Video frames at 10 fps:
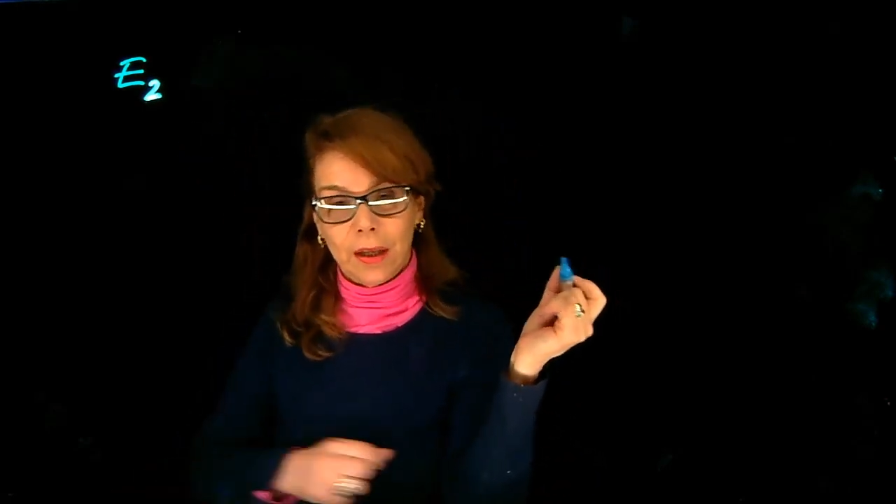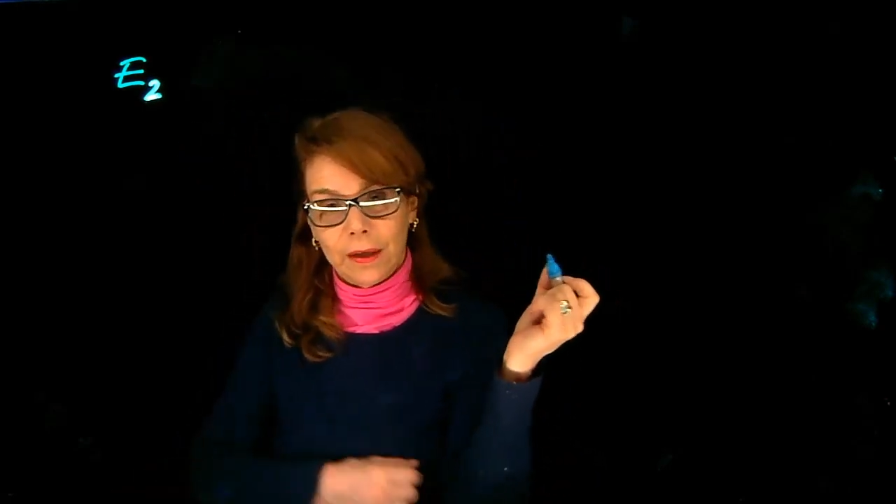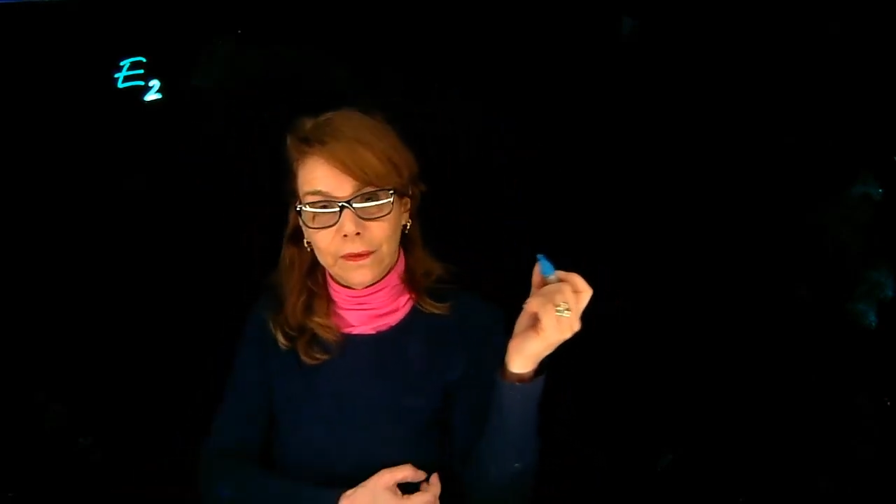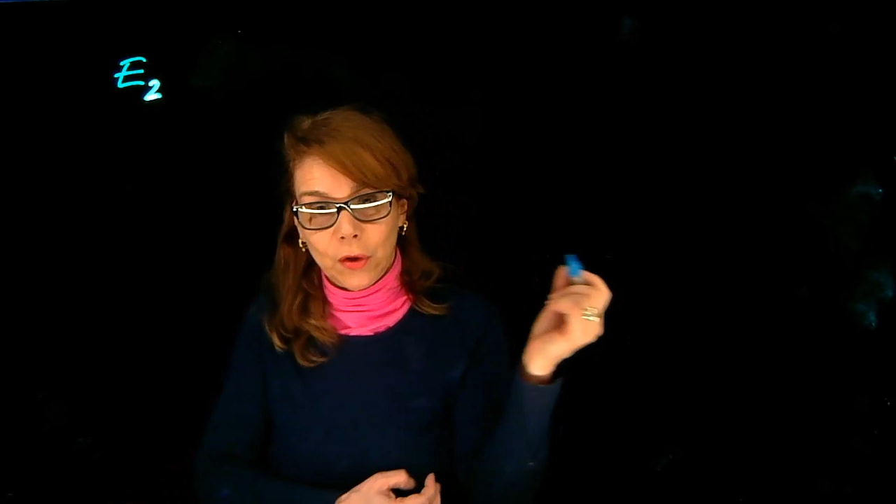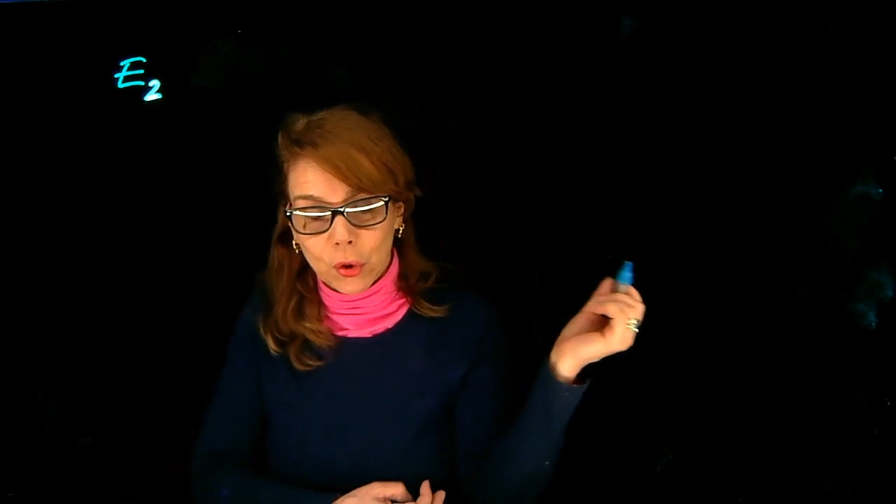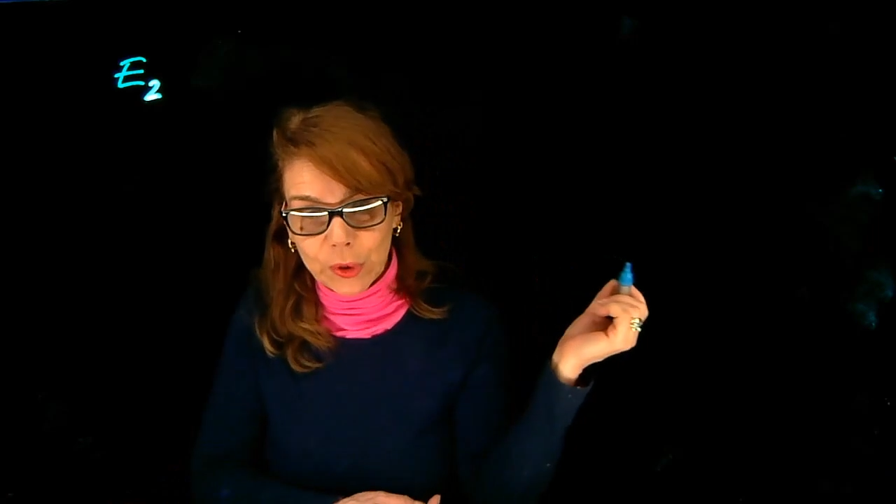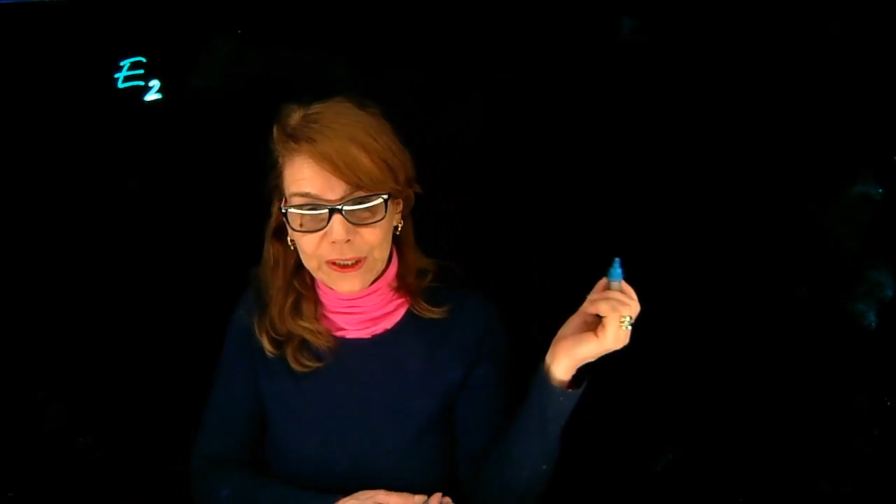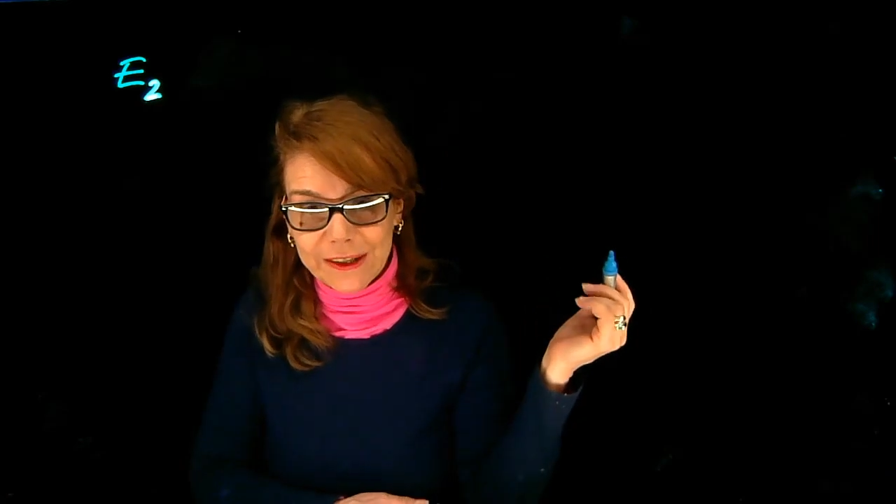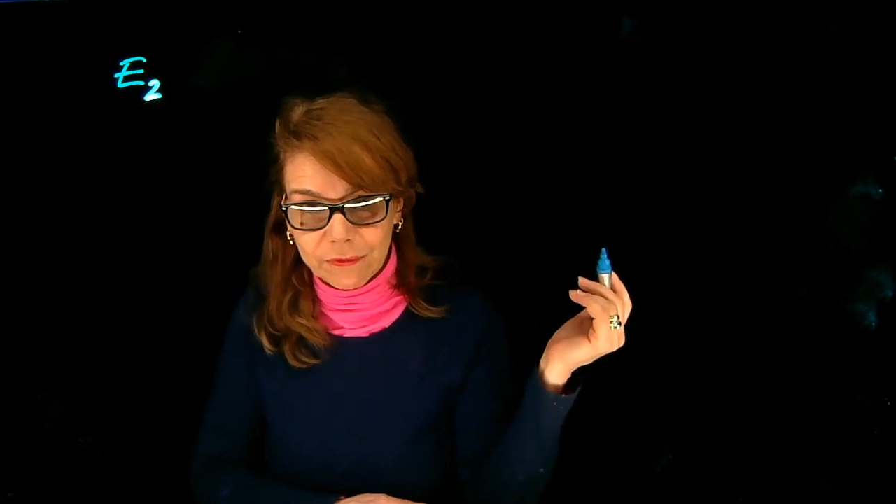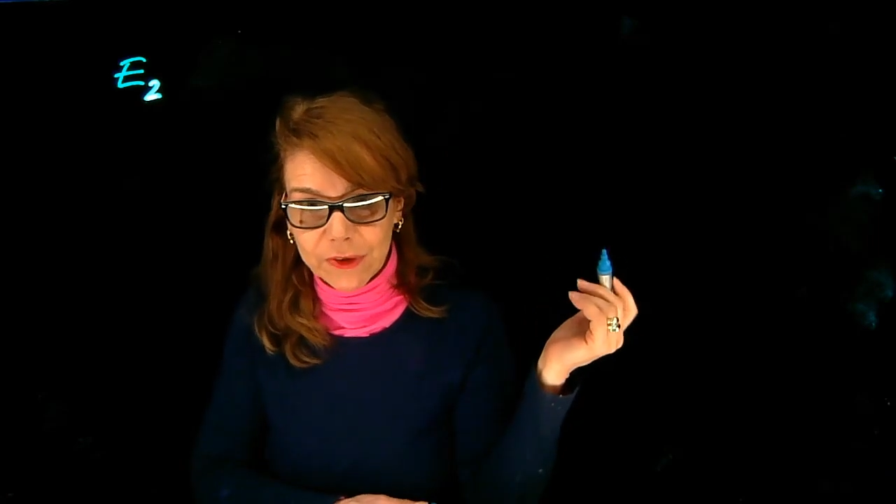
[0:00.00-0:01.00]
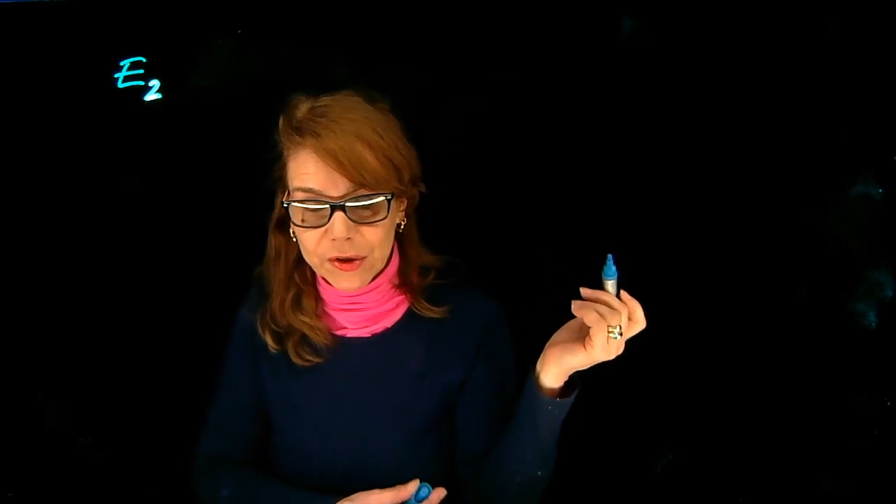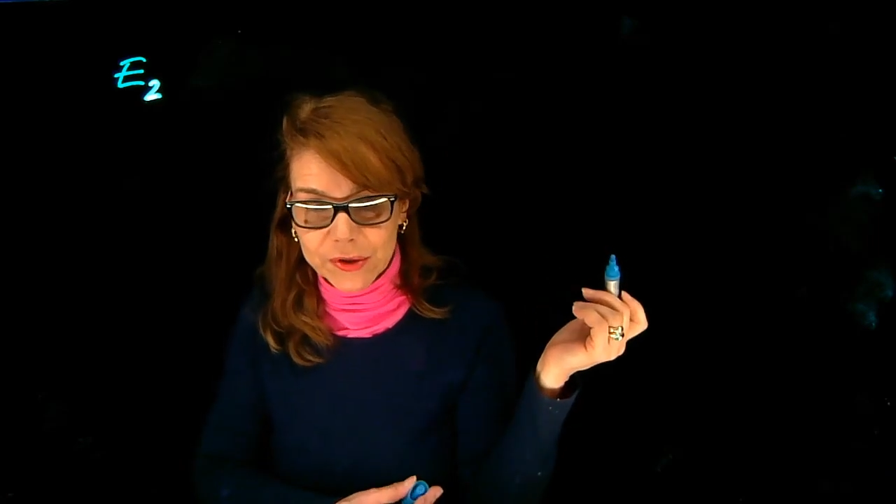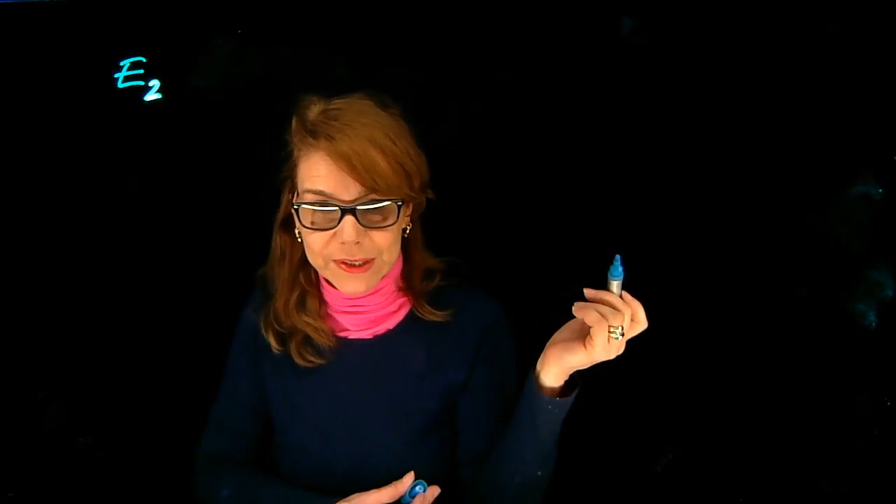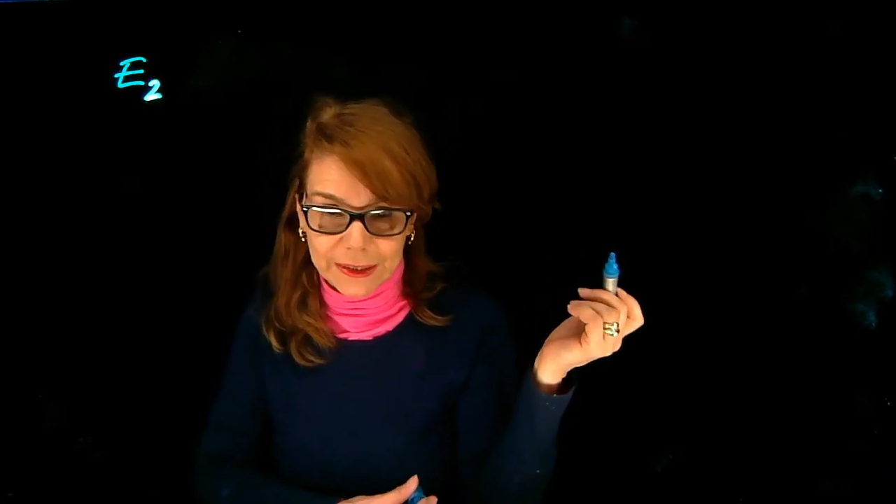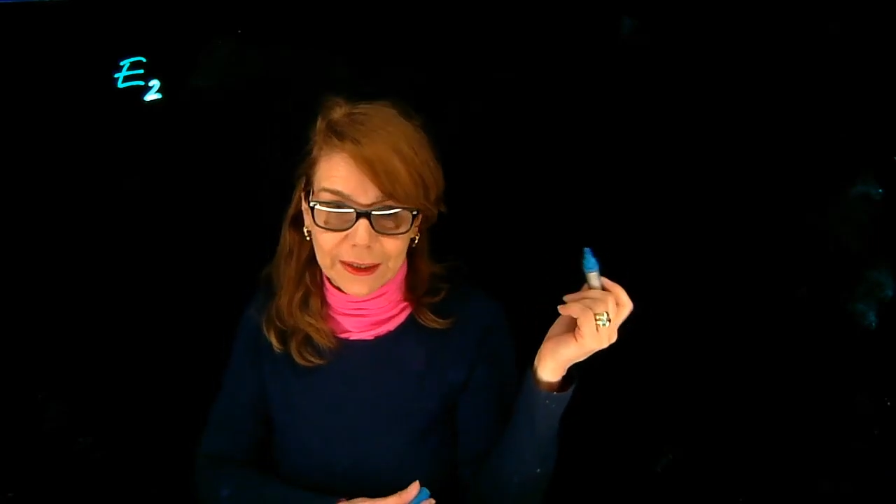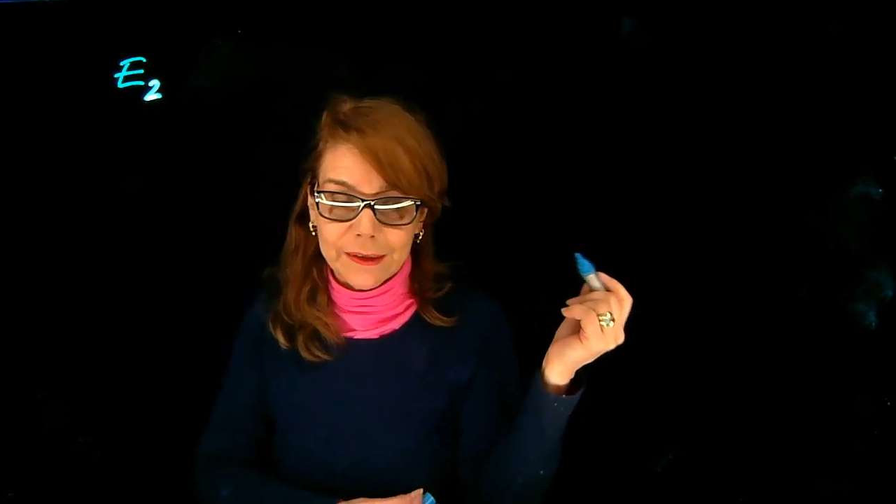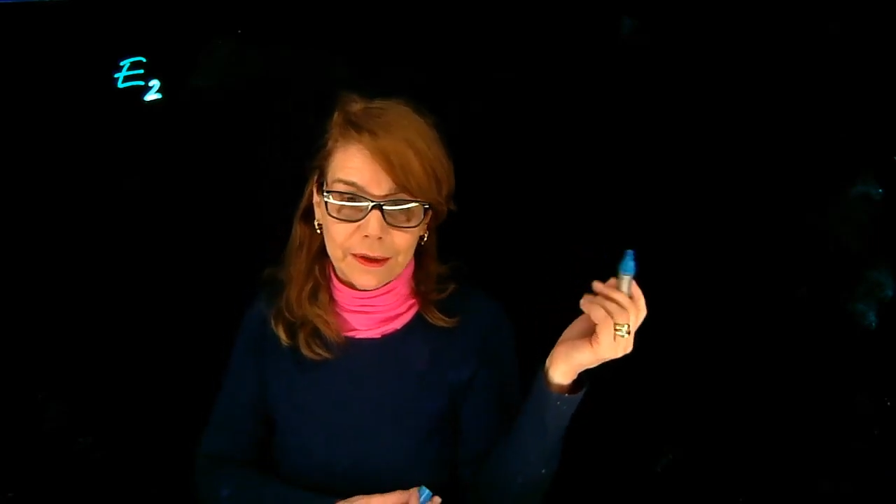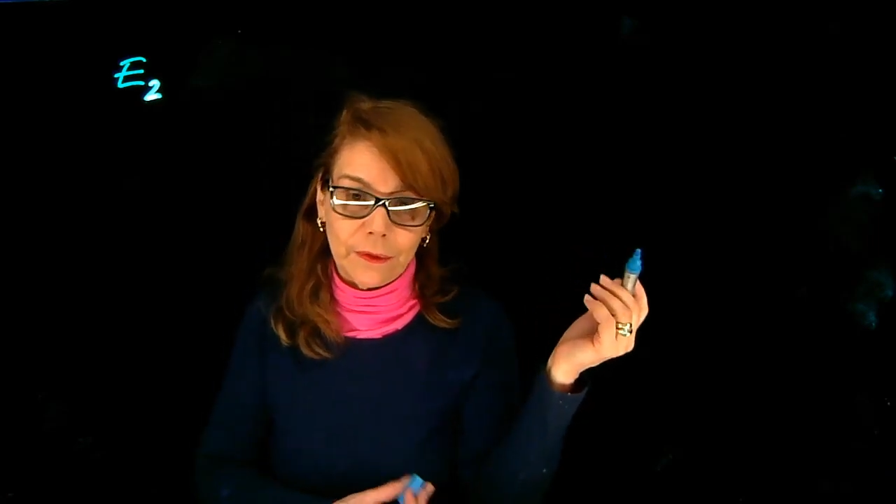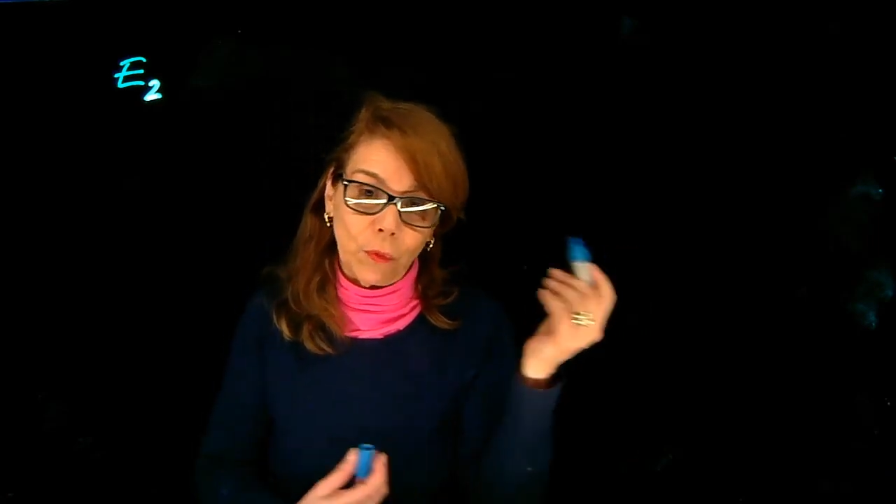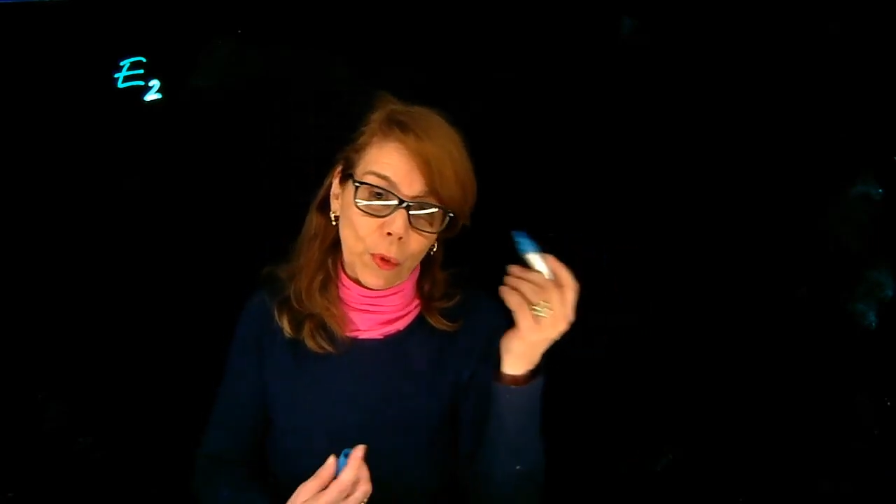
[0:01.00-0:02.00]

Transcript: is not only regioselective